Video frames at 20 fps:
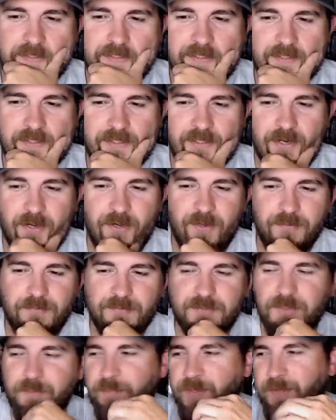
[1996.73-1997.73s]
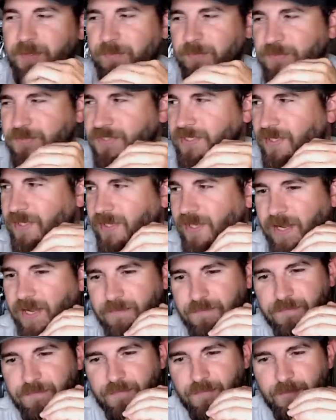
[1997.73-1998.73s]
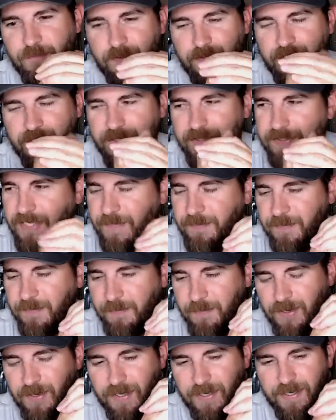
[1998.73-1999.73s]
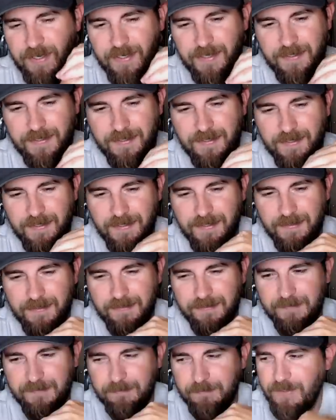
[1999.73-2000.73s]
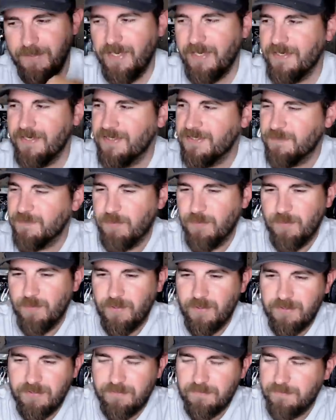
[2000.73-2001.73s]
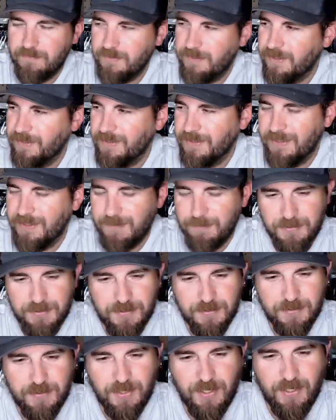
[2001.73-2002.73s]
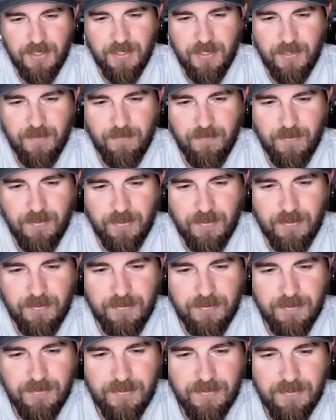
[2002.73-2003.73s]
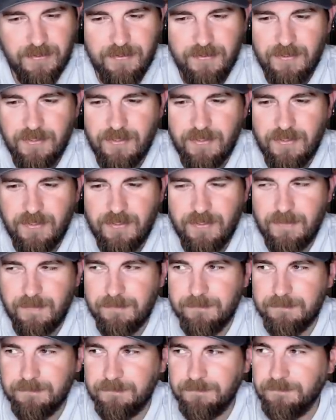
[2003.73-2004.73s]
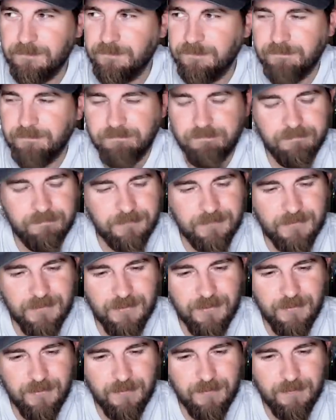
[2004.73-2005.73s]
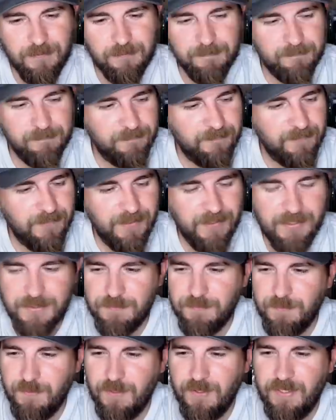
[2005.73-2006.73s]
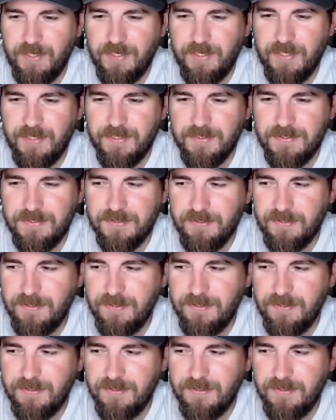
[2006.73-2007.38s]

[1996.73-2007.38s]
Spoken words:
you know, some people sell out for any type of money. And I'm kind of disappointed in Mr. Duncan over there. So it is what it is.